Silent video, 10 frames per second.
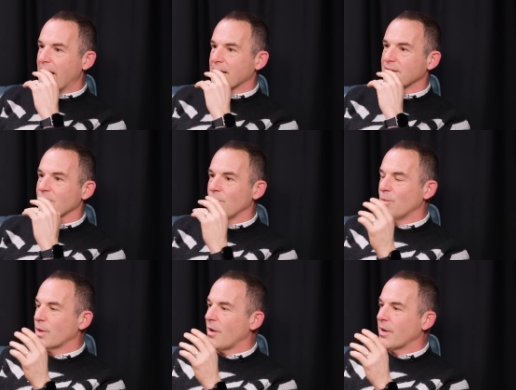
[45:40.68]
And
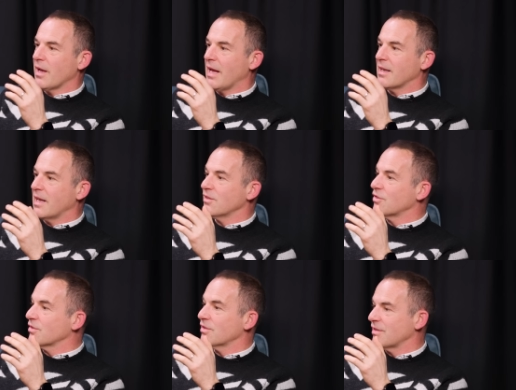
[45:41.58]
we're going, and, and it's
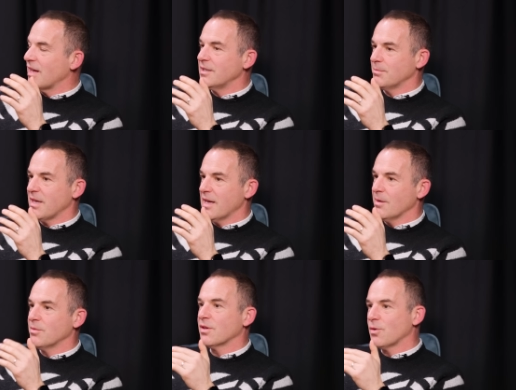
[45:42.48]
just a sign up day.
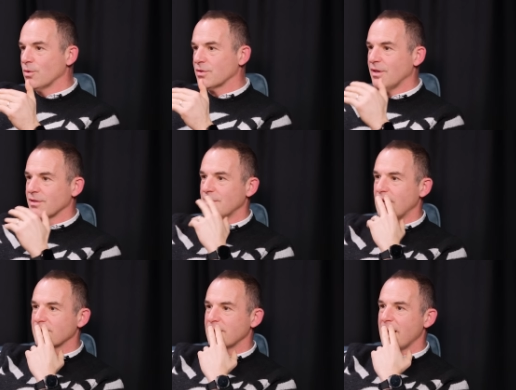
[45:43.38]
The course starts the
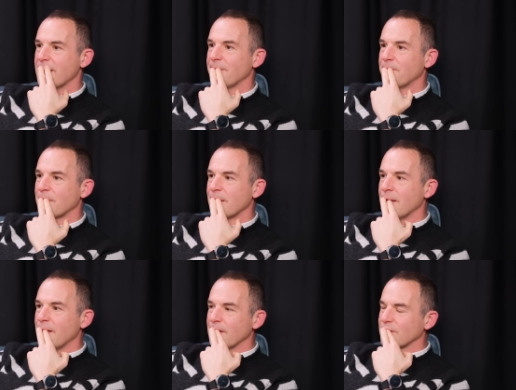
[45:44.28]
next day.
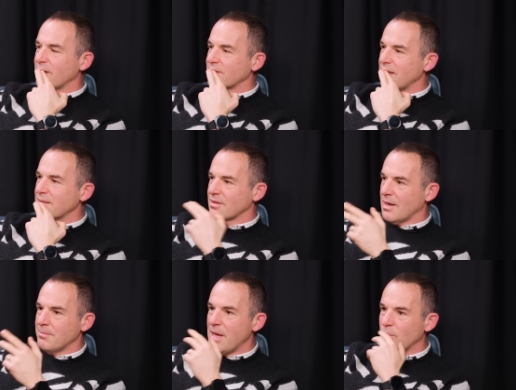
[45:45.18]
So I said to,
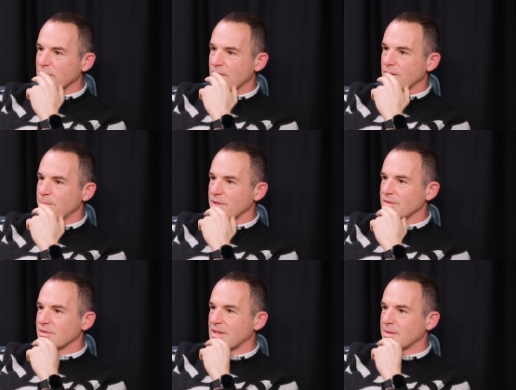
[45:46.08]
I met one of the other
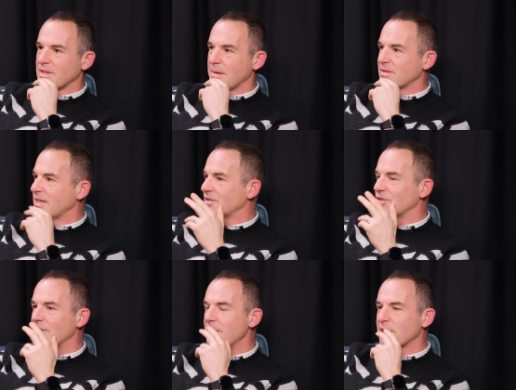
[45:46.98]
person who signed up saying, I said, it's
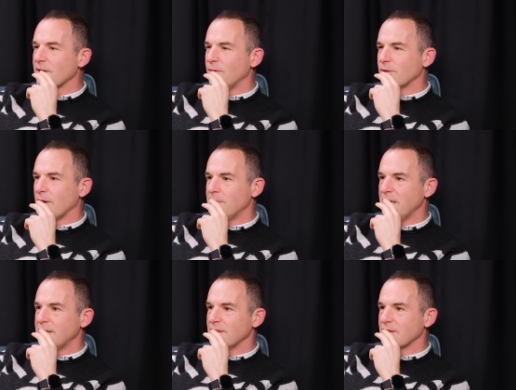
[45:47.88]
a shame we can't all go and
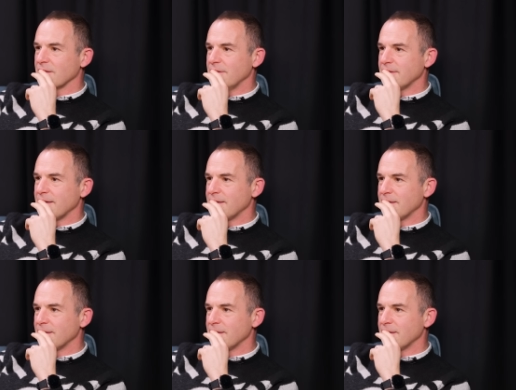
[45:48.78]
meet each other, isn't it?